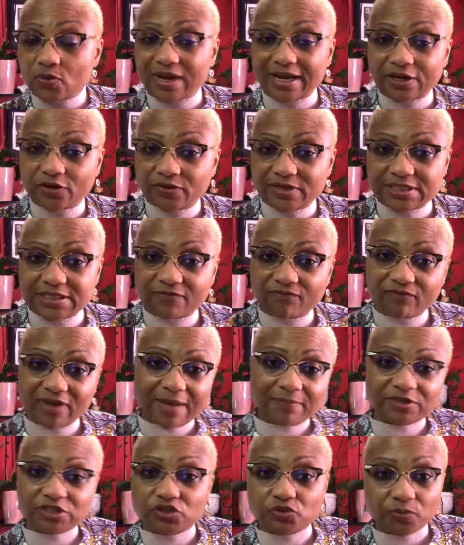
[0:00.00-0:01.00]
increase a
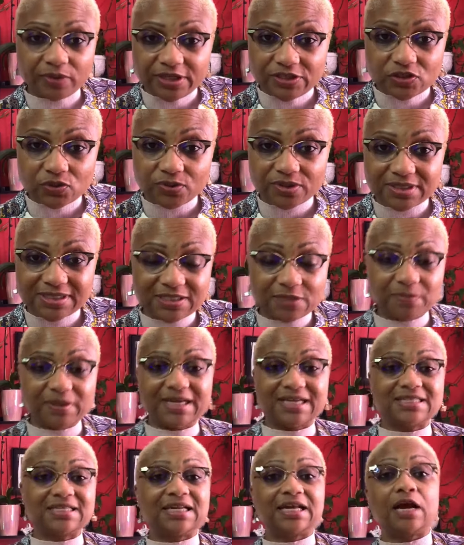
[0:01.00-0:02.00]
family's resources because
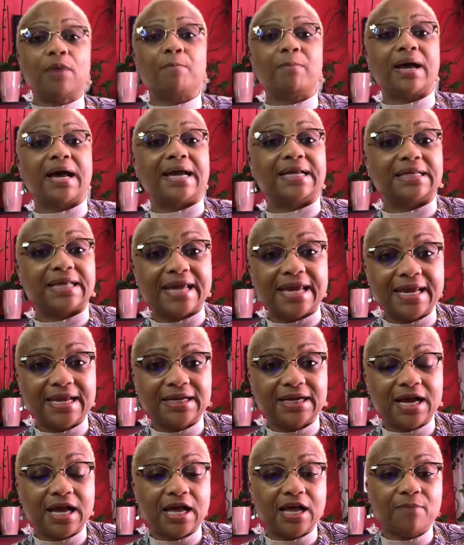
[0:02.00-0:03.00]
of the combined
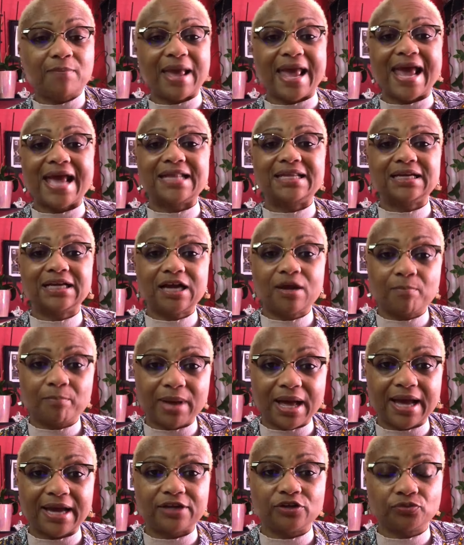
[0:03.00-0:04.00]
income and the
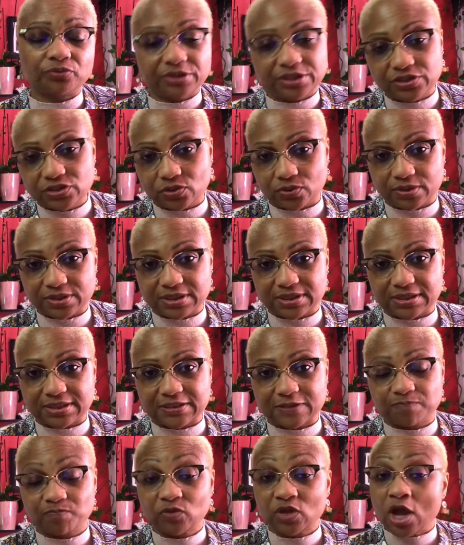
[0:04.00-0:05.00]
combined resources.
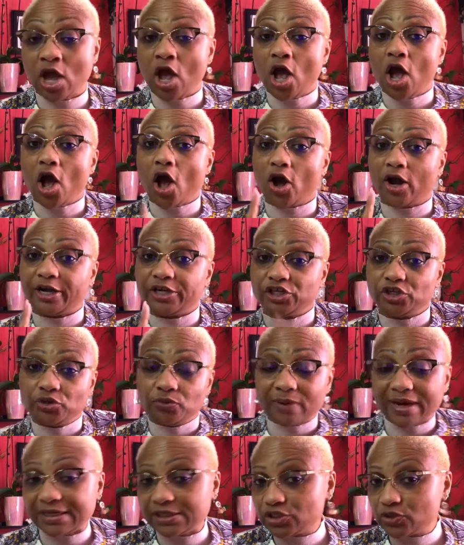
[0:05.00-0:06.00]
Are you
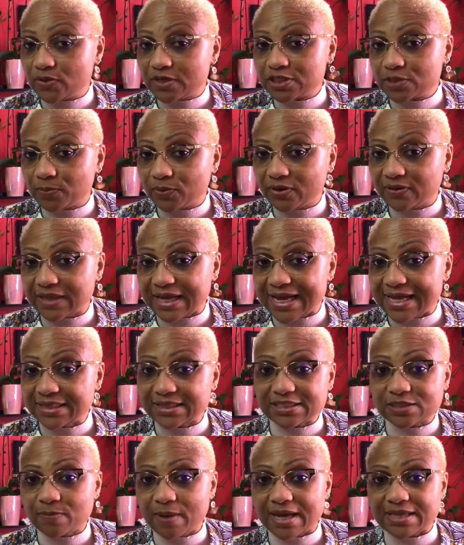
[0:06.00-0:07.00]
ready to explore the endless
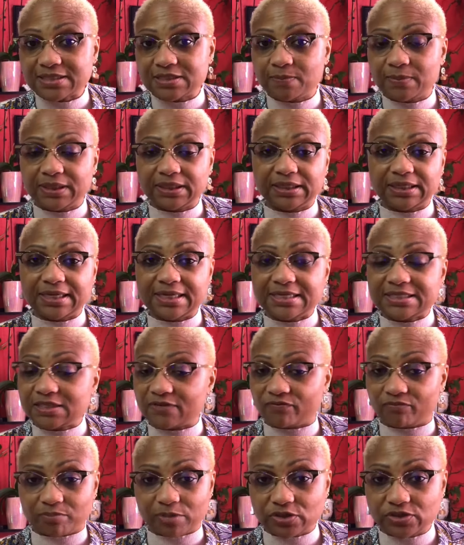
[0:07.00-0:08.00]
possibilities of
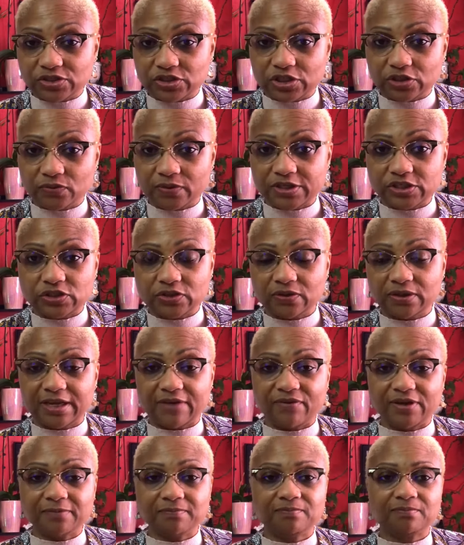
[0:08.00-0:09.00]
multi-generational
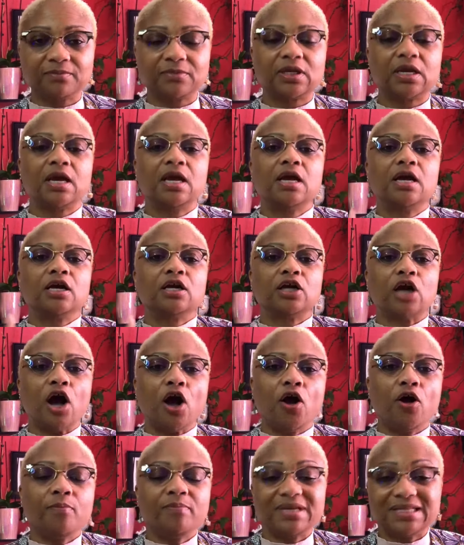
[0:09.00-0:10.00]
living? Call
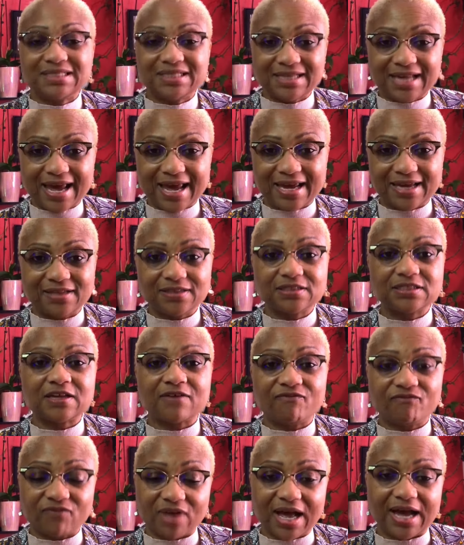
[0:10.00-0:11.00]
me today to
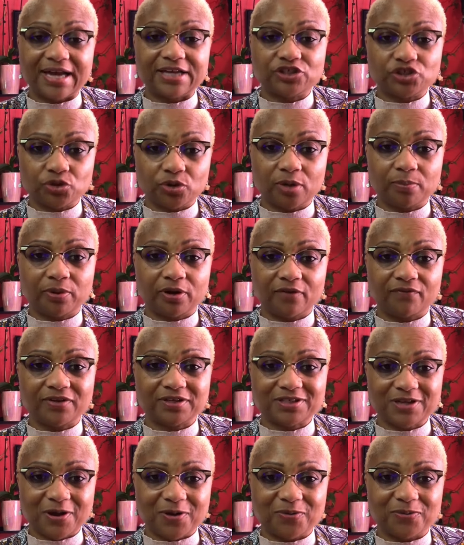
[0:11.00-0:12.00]
find your perfect
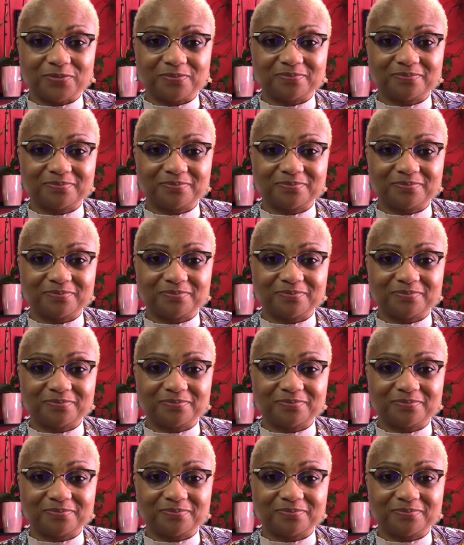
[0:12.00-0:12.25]
home.